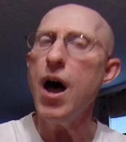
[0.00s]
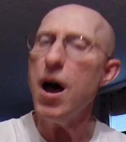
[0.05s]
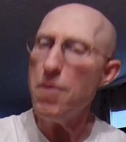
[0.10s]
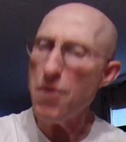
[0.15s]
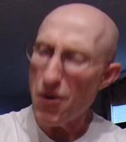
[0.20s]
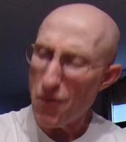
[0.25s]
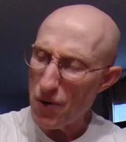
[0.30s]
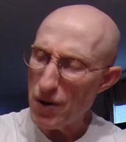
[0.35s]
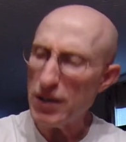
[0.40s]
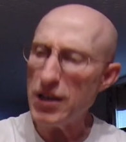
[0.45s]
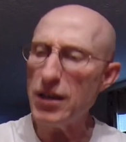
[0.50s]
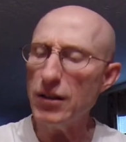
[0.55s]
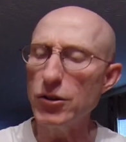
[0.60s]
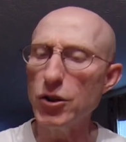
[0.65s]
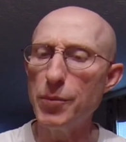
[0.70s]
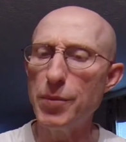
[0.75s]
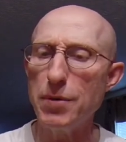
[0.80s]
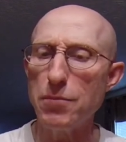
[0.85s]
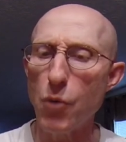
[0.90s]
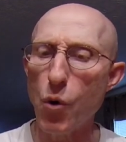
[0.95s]
But we'll get a
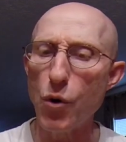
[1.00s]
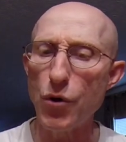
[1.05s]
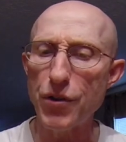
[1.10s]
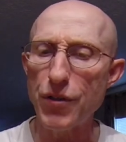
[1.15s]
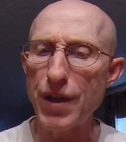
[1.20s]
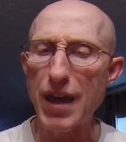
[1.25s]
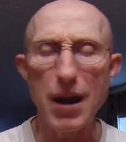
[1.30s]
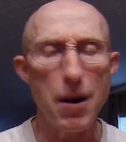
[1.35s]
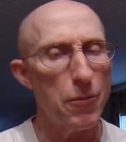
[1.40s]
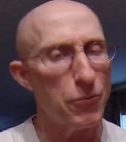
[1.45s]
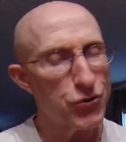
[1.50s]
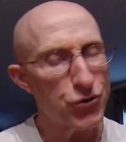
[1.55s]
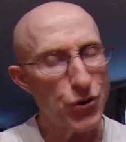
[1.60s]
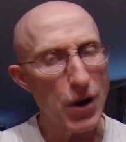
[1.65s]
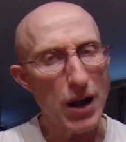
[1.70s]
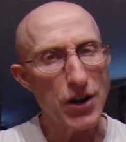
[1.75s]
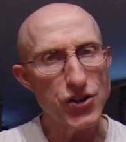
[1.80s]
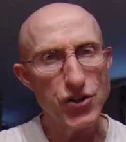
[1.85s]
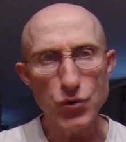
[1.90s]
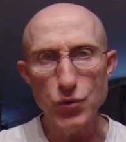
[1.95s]
little bit more into that. I'm
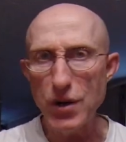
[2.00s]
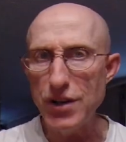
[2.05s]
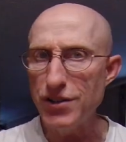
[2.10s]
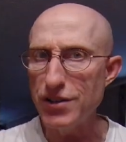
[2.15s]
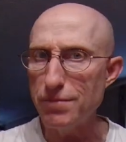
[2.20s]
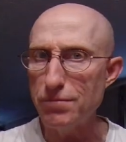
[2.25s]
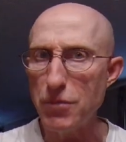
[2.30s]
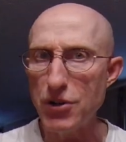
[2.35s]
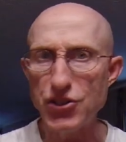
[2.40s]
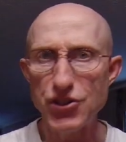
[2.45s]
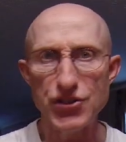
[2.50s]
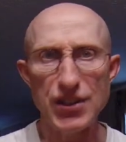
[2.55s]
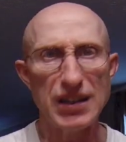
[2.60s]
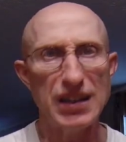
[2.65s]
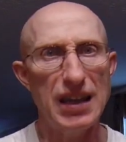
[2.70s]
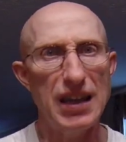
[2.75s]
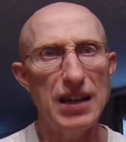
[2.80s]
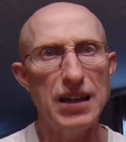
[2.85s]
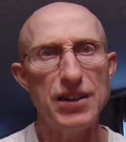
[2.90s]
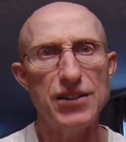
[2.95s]
trying to squeeze as much as I
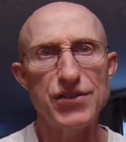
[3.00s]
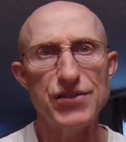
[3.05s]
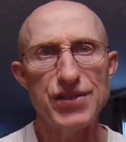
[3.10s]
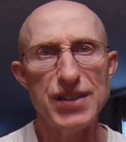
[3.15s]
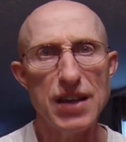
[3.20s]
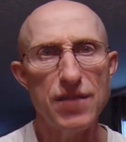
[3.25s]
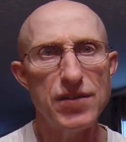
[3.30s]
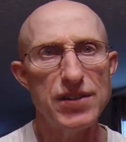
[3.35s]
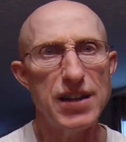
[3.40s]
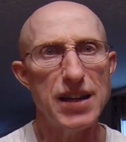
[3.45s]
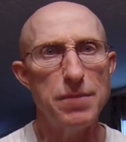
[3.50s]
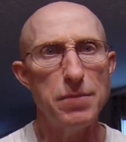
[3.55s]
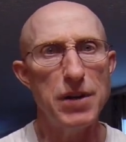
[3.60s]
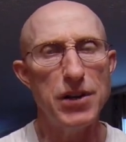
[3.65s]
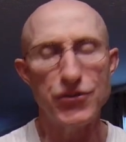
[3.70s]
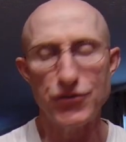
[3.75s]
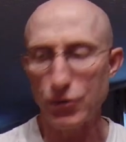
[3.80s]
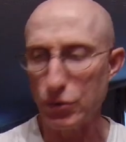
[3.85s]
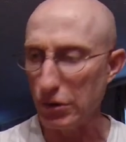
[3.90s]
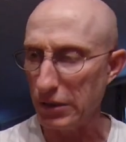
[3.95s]
can into 17
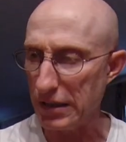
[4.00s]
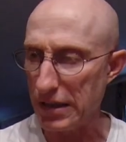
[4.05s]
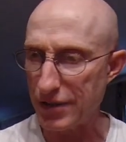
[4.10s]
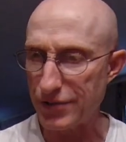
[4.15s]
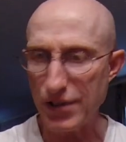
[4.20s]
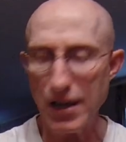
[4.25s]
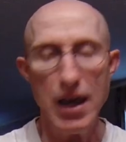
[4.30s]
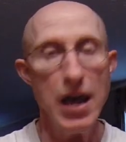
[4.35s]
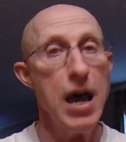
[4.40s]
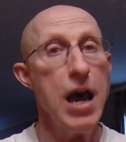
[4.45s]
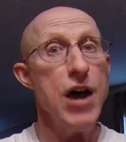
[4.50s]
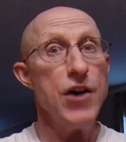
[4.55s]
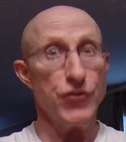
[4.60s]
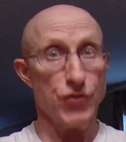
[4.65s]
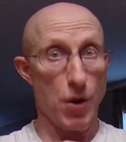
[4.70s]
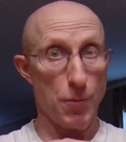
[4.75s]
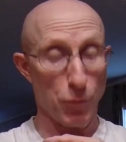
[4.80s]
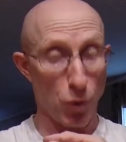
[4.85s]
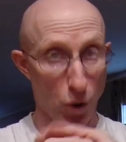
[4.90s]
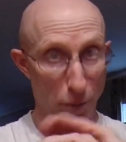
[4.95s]
minutes or less,
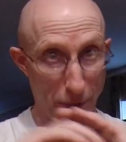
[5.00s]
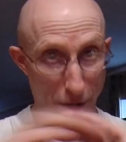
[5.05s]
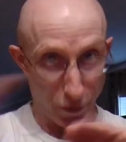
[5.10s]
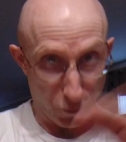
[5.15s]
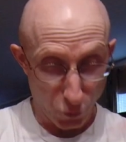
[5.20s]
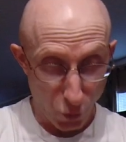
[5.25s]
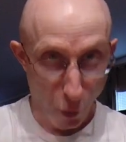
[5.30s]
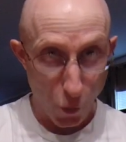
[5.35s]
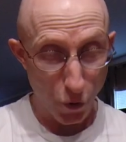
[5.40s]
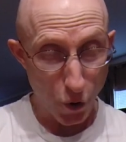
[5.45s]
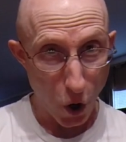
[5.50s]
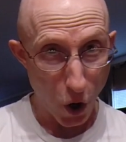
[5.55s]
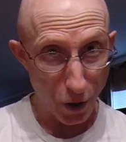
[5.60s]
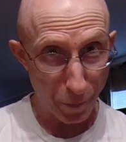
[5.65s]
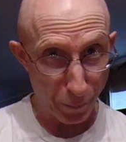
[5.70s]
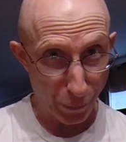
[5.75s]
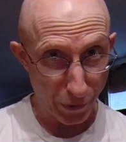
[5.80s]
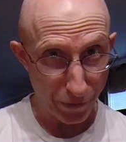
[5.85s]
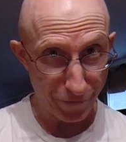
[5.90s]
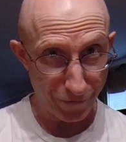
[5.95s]
so I'm going to be going
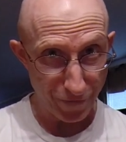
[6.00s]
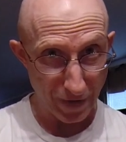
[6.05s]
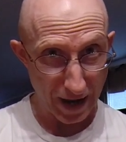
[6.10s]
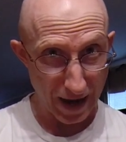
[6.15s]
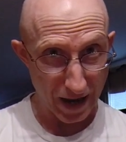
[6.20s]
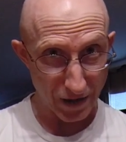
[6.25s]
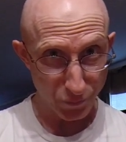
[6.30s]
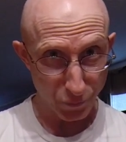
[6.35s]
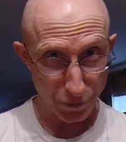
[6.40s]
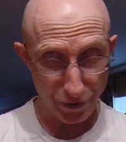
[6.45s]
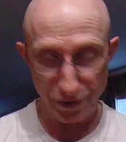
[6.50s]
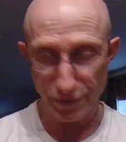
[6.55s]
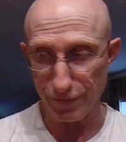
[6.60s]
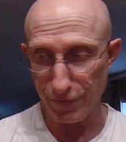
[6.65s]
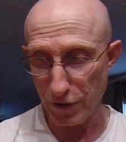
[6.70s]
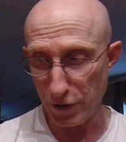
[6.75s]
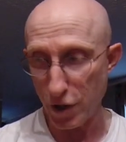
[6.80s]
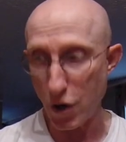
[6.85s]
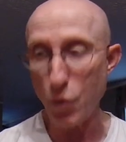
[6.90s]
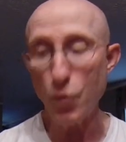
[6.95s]
on pretty fast with this
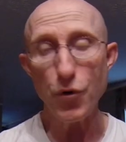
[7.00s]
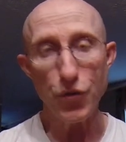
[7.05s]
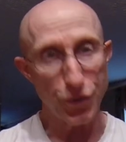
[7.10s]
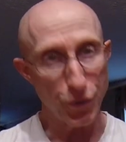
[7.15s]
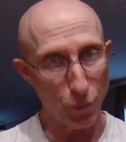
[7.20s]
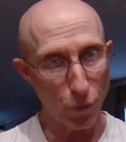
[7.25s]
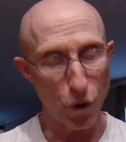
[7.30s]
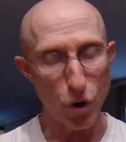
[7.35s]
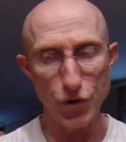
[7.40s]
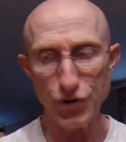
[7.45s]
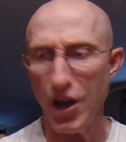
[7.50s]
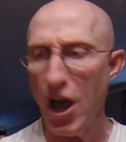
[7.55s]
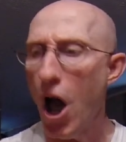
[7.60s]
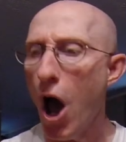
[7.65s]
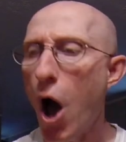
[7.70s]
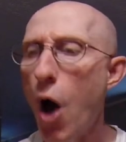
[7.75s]
video with the words.